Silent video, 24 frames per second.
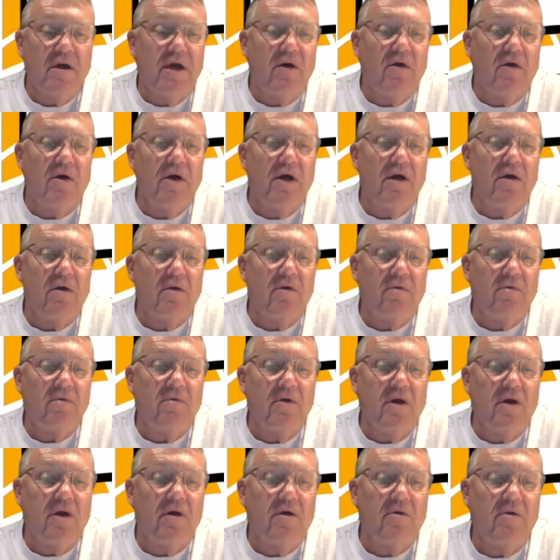
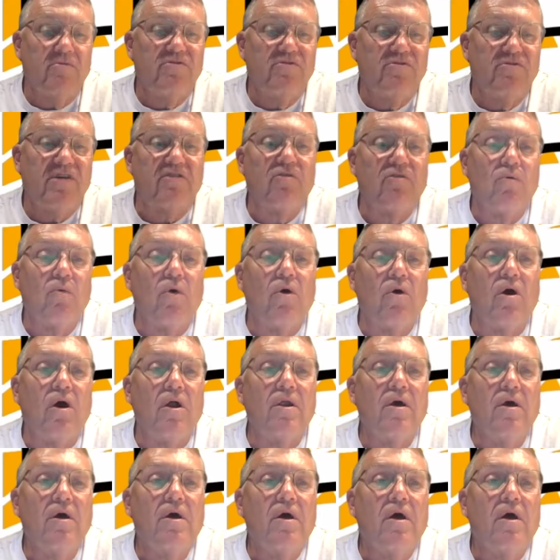LL, Section 1.